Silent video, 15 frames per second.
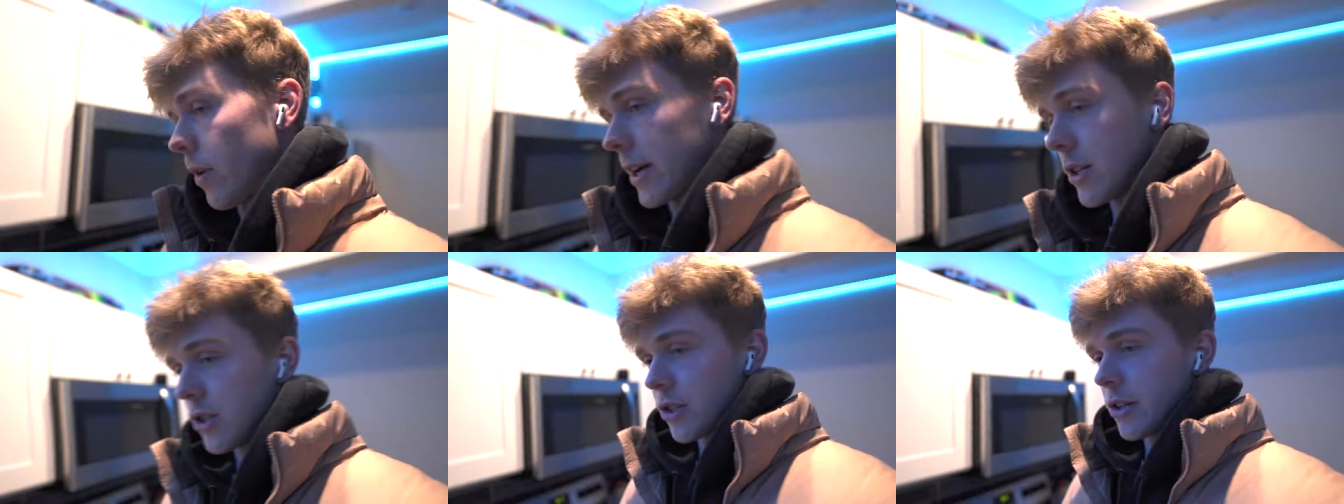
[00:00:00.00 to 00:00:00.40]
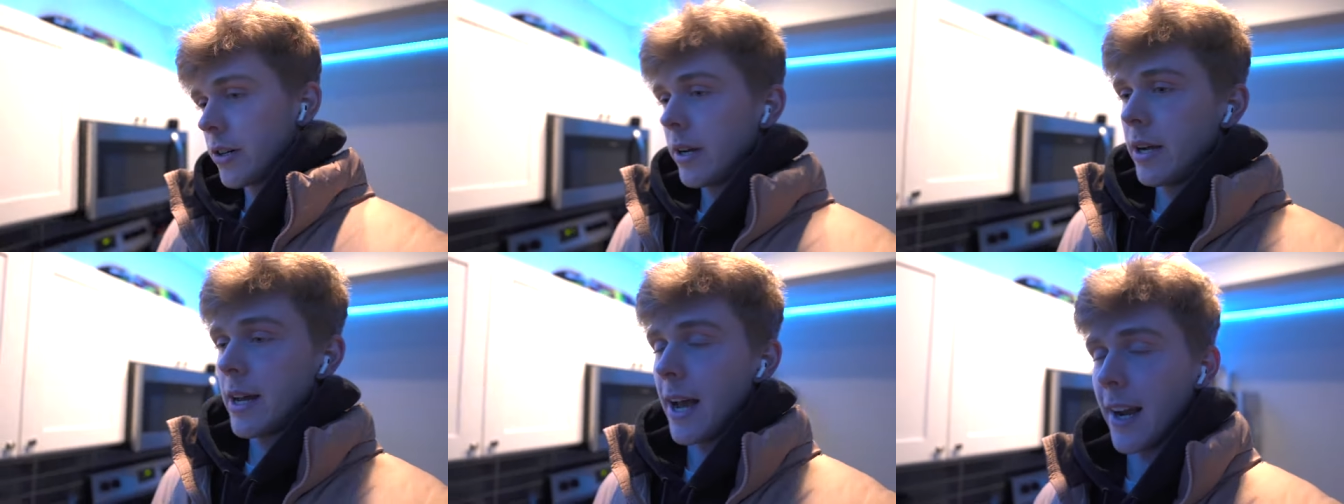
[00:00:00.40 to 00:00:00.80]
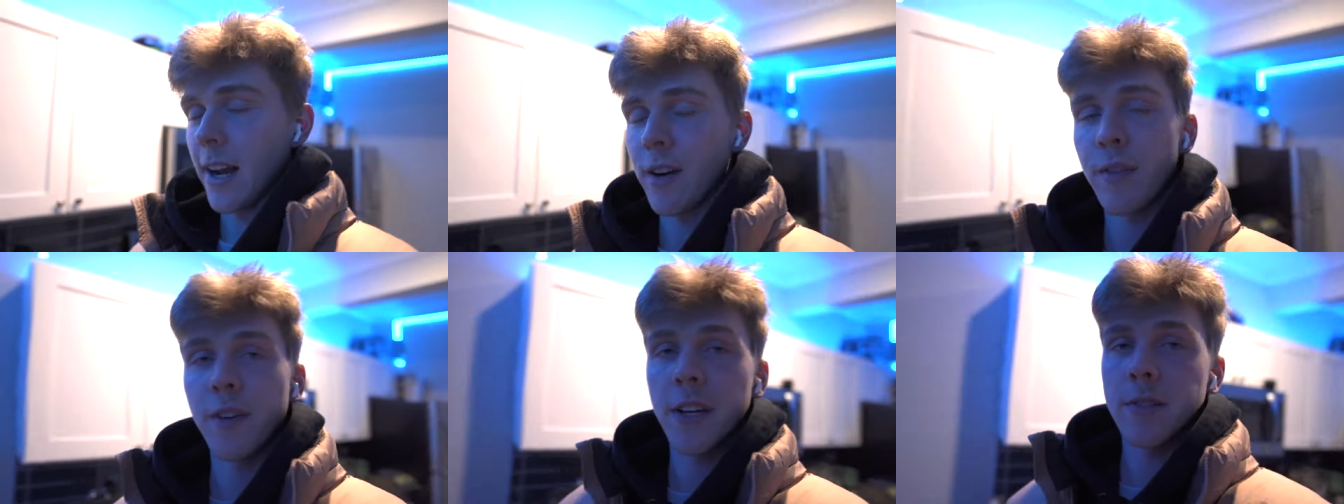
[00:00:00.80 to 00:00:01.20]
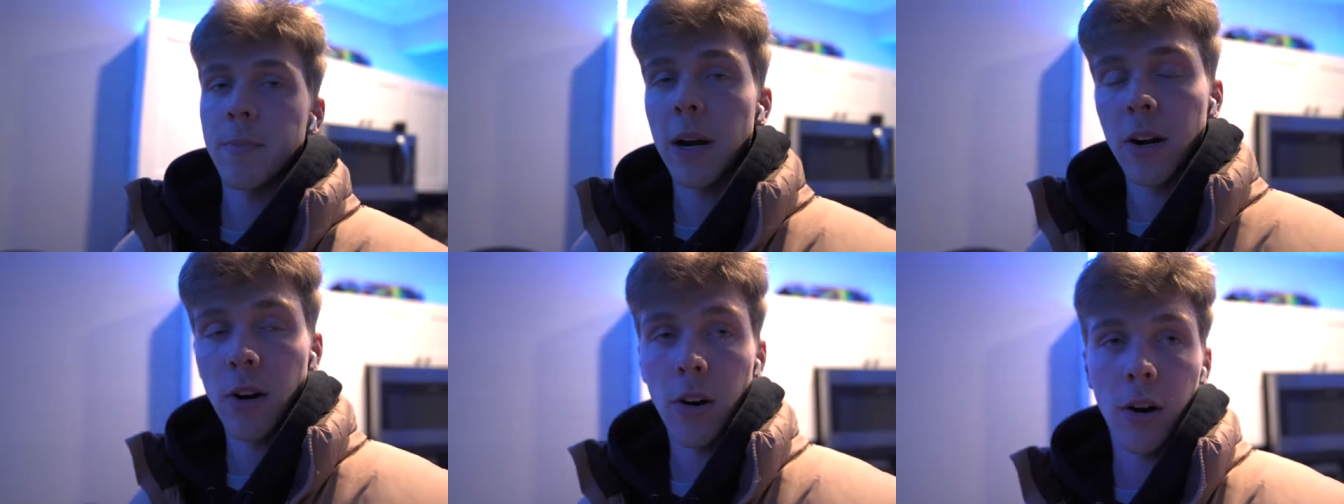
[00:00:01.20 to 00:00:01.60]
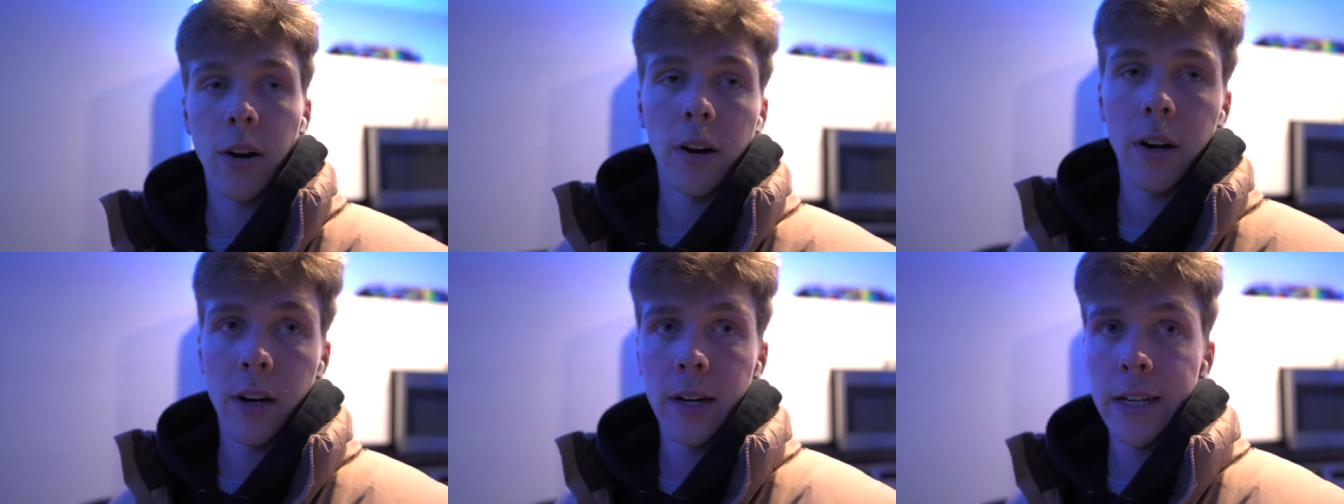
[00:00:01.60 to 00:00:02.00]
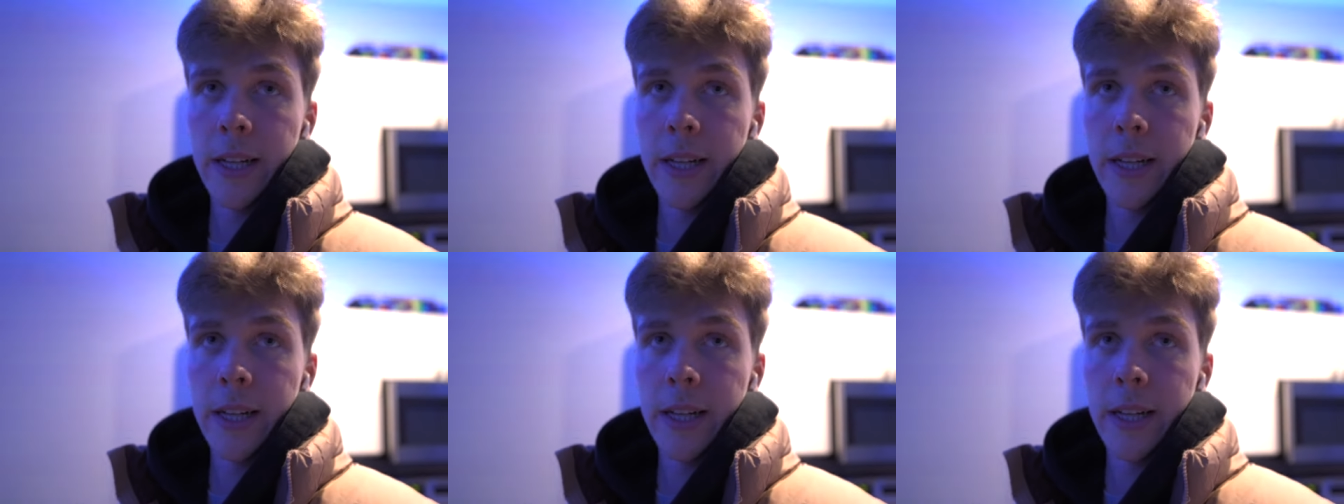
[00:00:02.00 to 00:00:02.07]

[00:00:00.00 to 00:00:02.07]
the Ranger. I gotta fix my car.